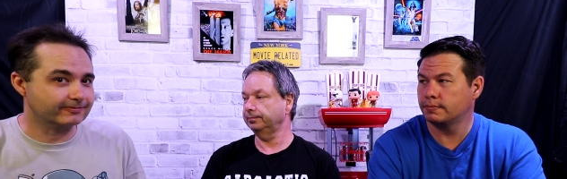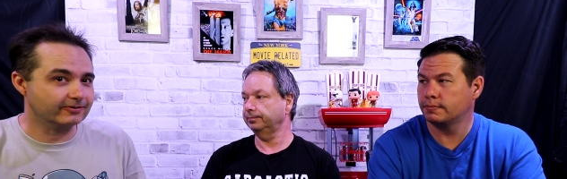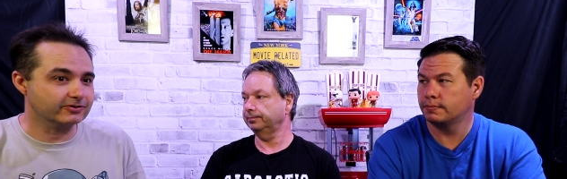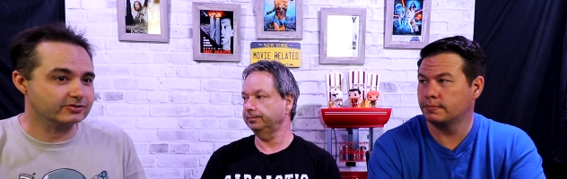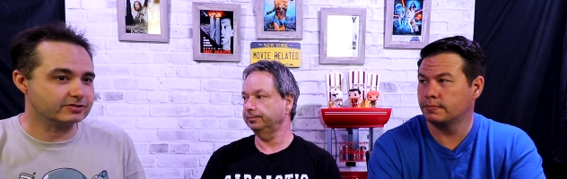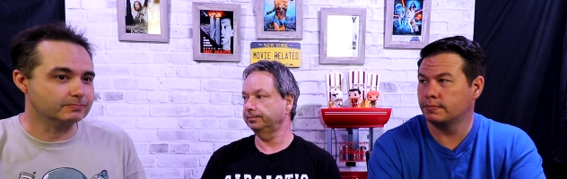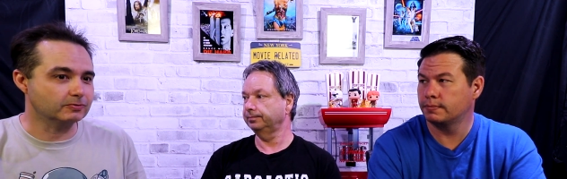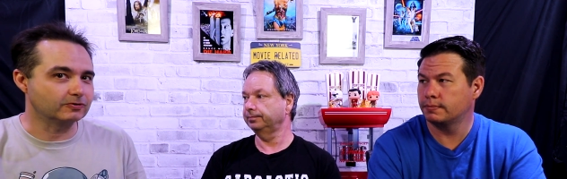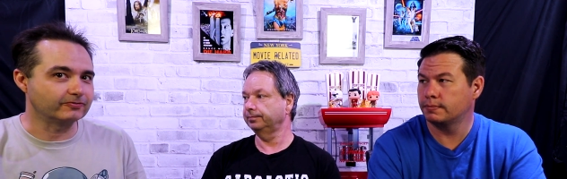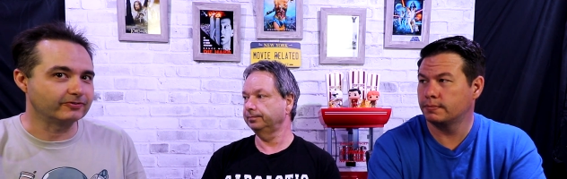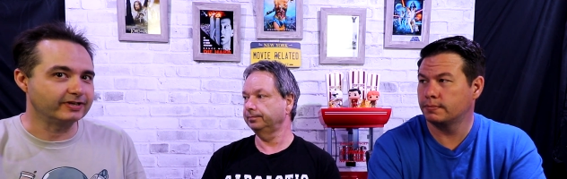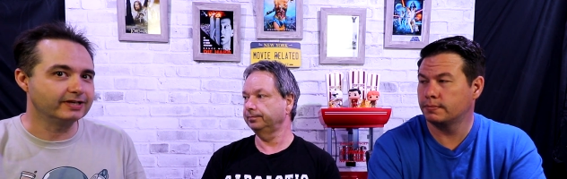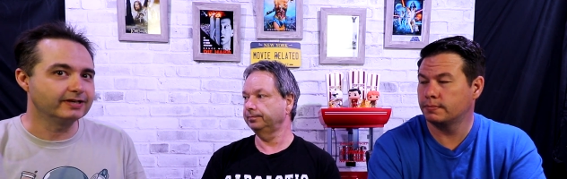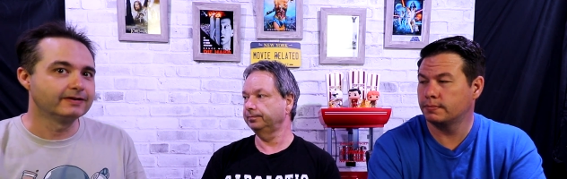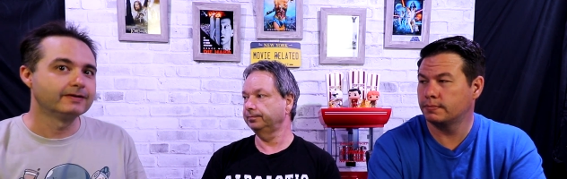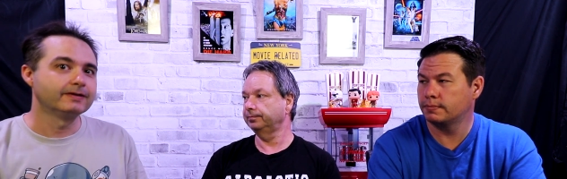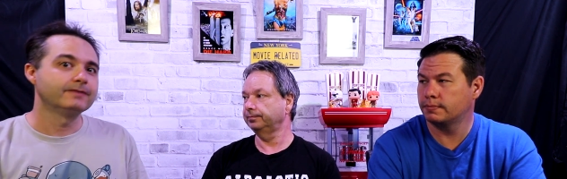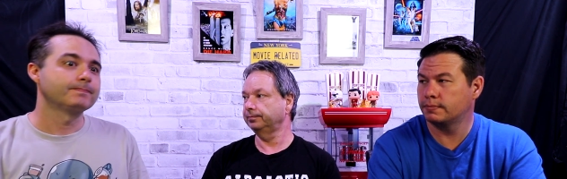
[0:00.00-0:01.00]
Speaker 1: first movie,
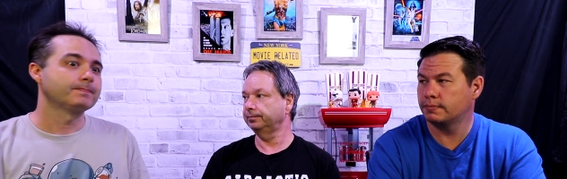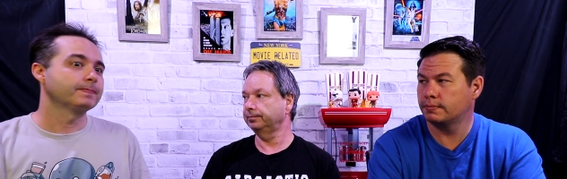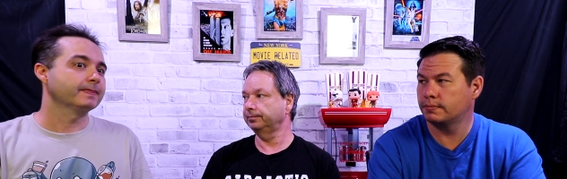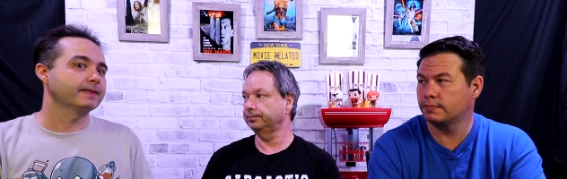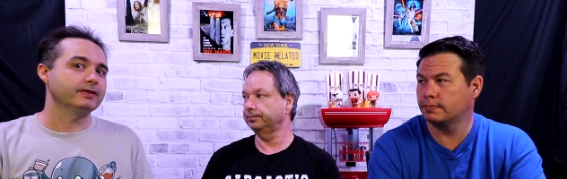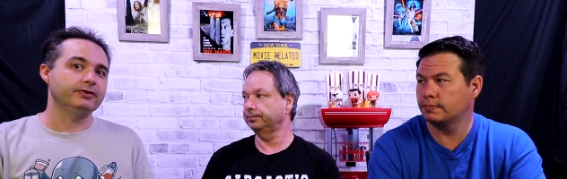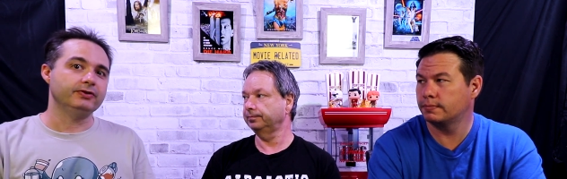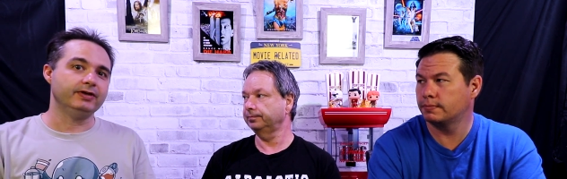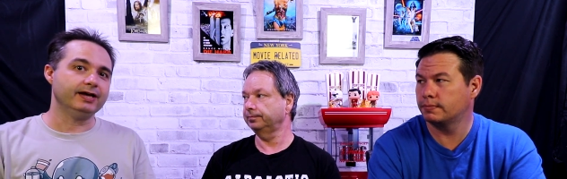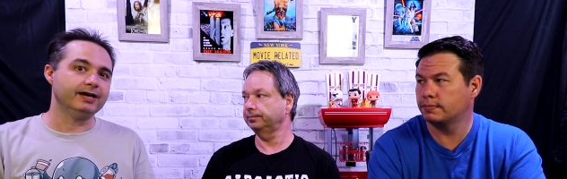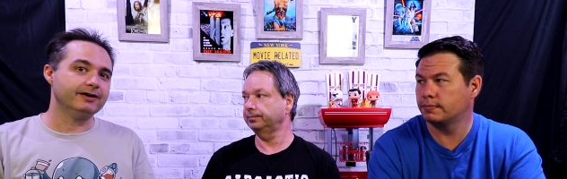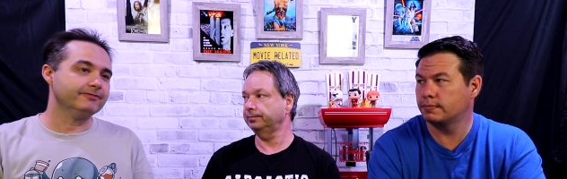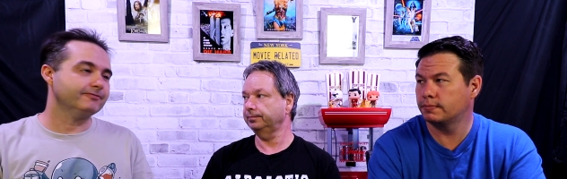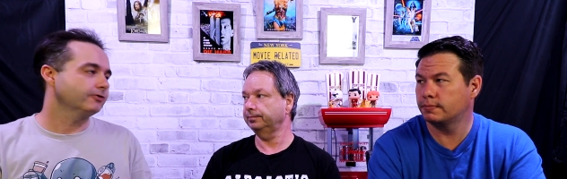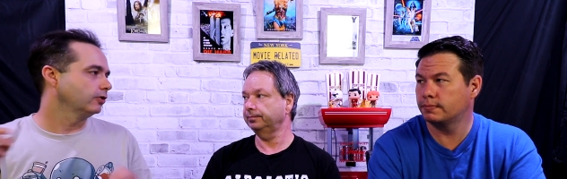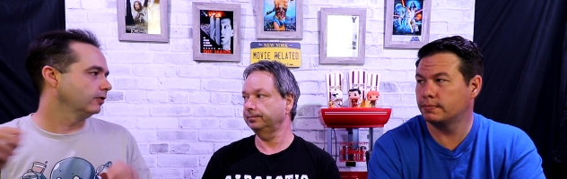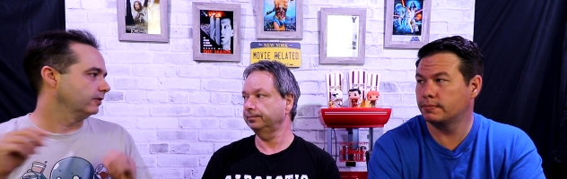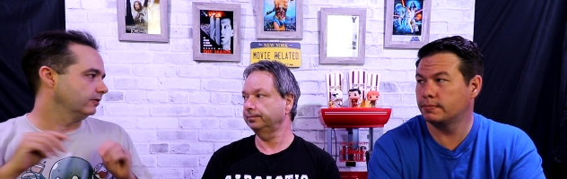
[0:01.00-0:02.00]
you have
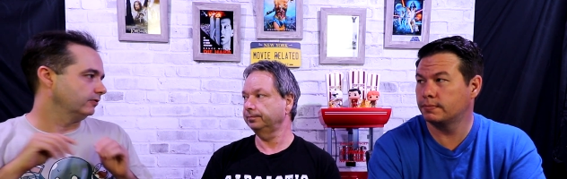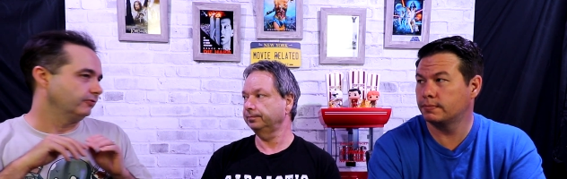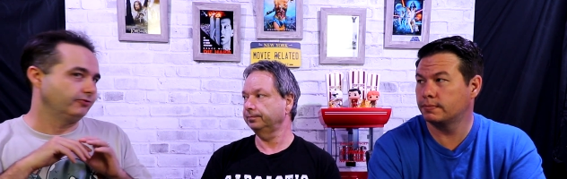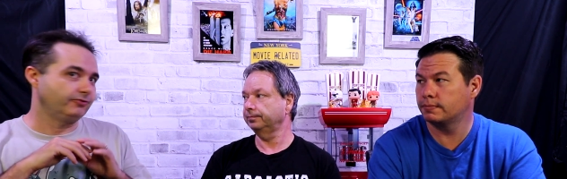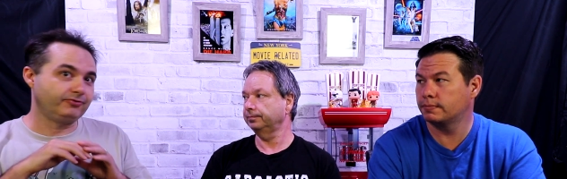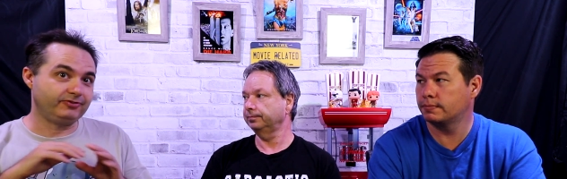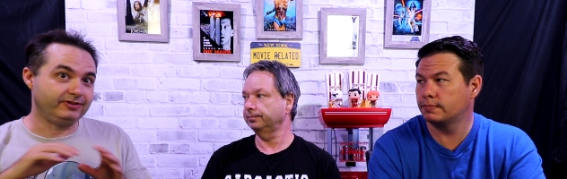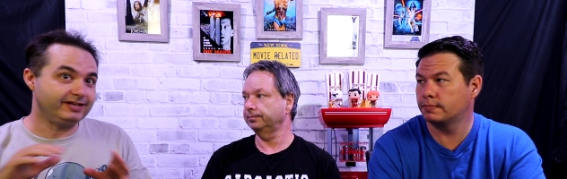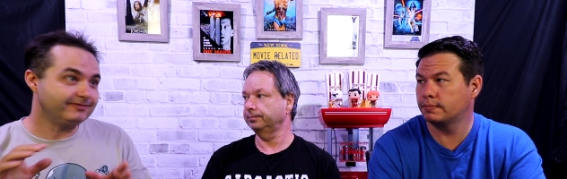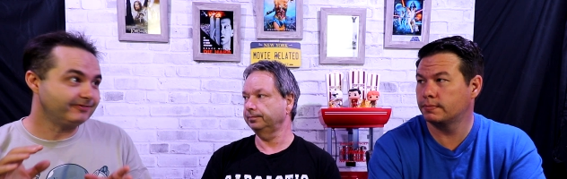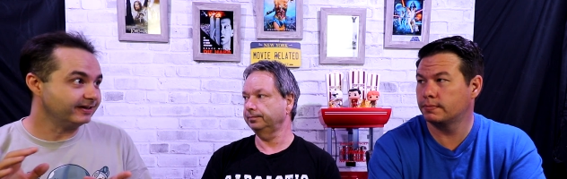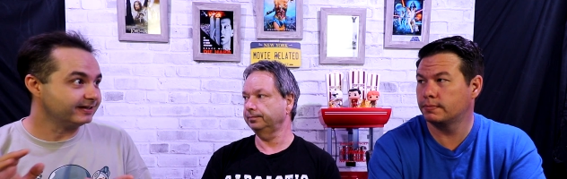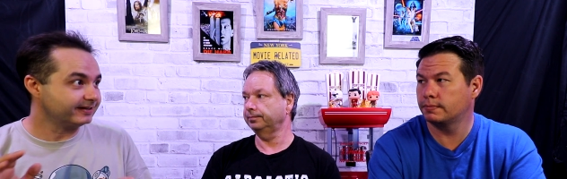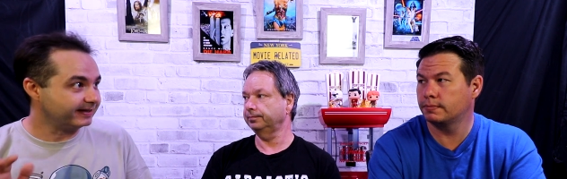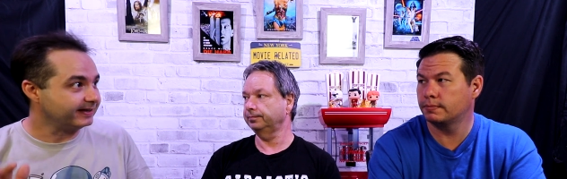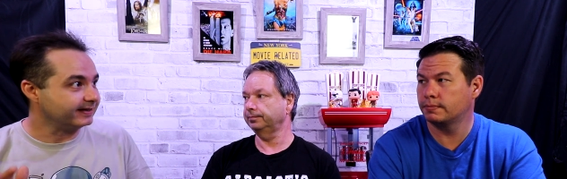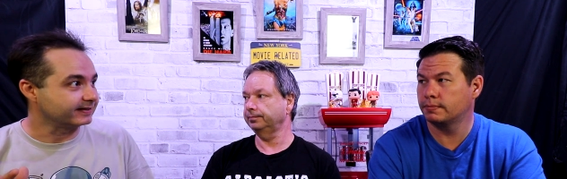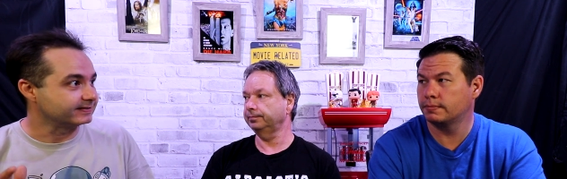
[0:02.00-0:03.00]
thieving
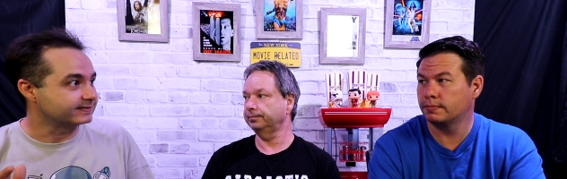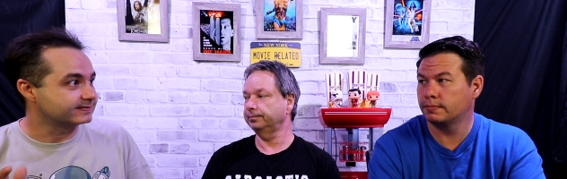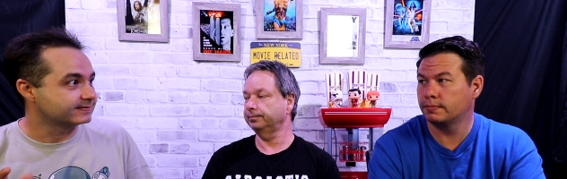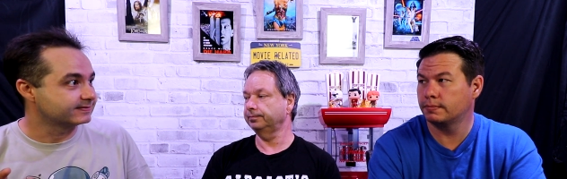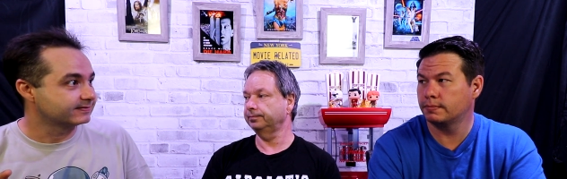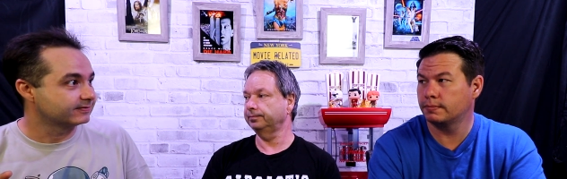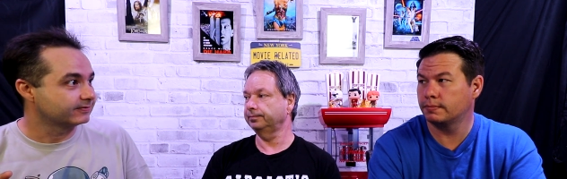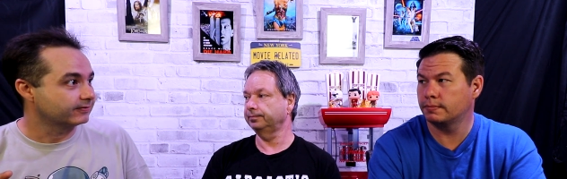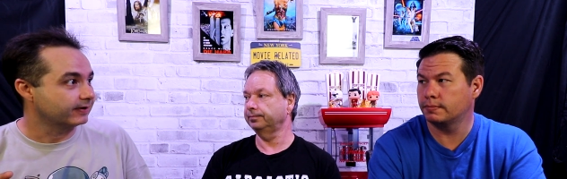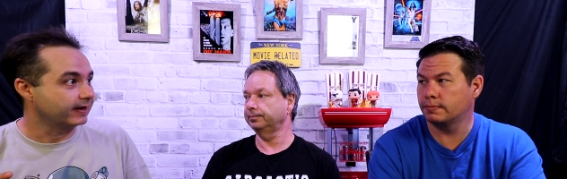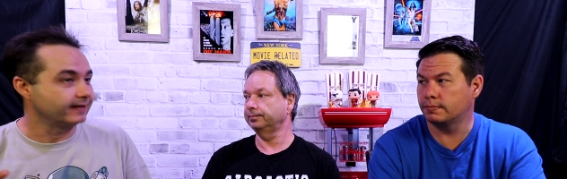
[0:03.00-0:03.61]
kids, mm -hmm.